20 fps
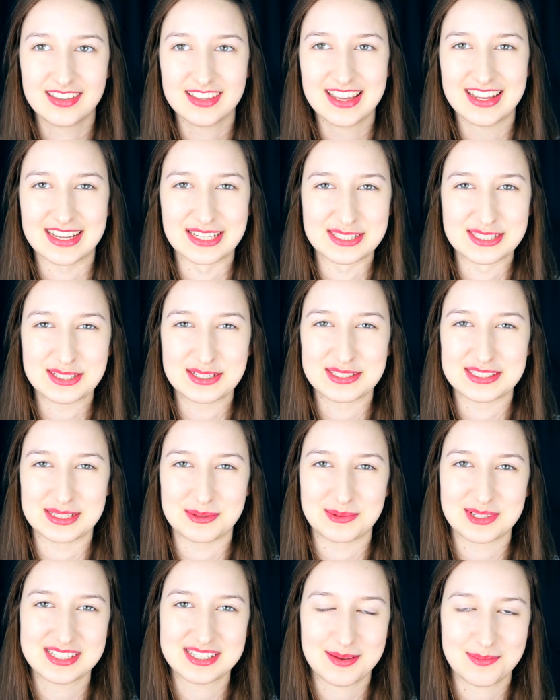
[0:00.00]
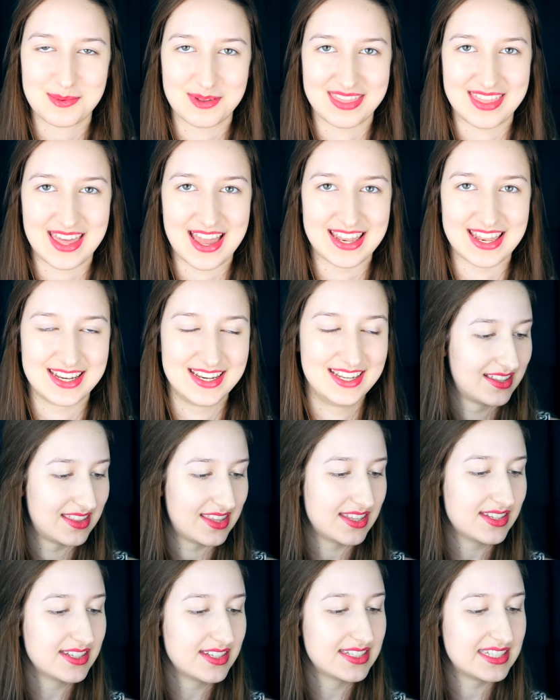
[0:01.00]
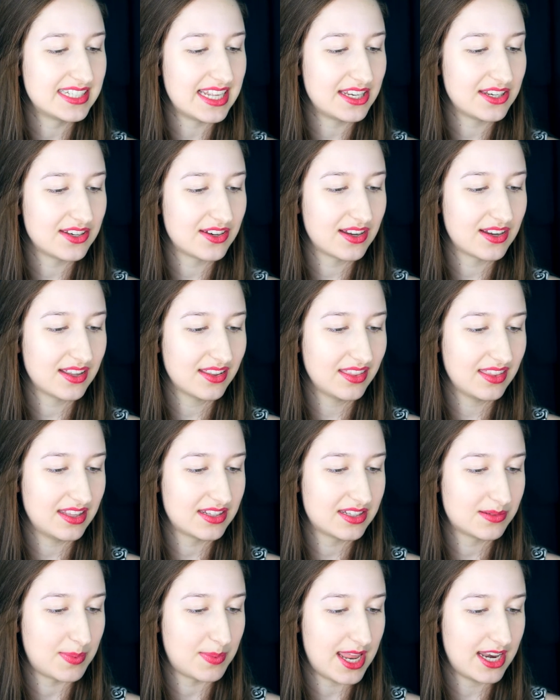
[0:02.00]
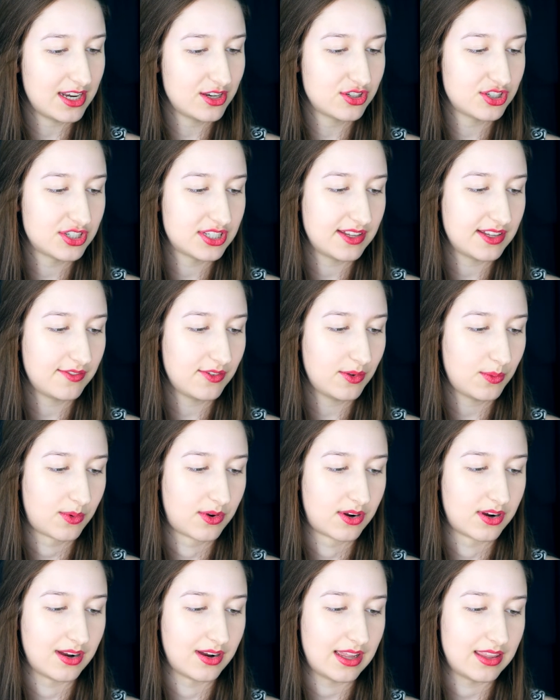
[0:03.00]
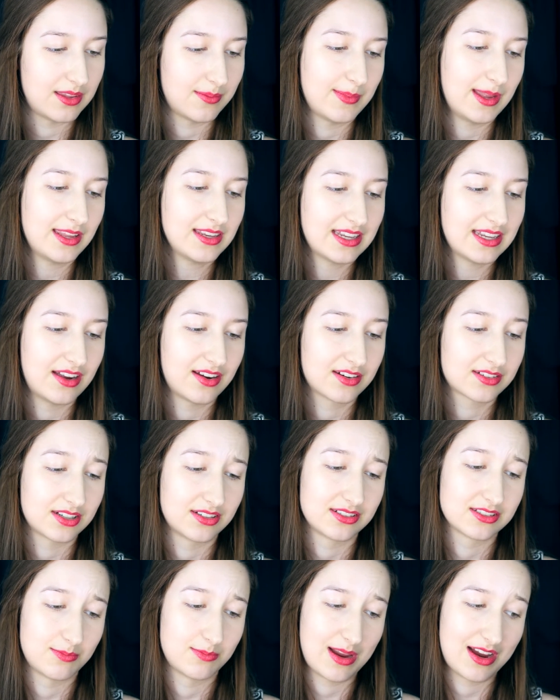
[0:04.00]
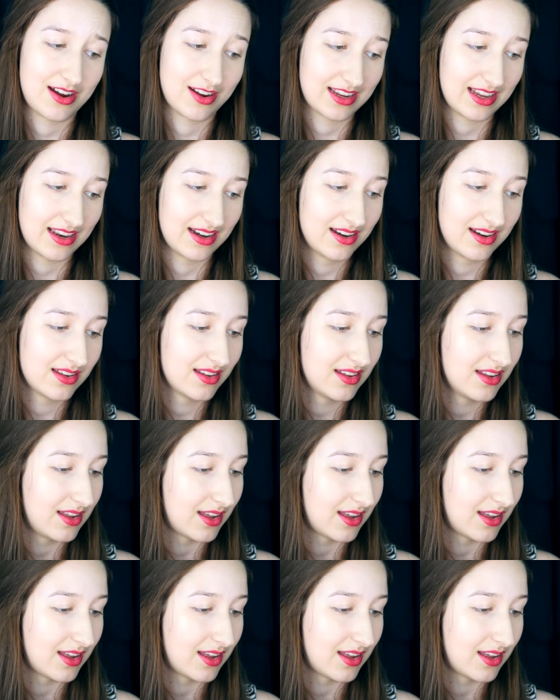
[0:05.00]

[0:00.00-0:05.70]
Yeah, seriously, what's up with that? This is set during the Spanish Civil War and the main character is American.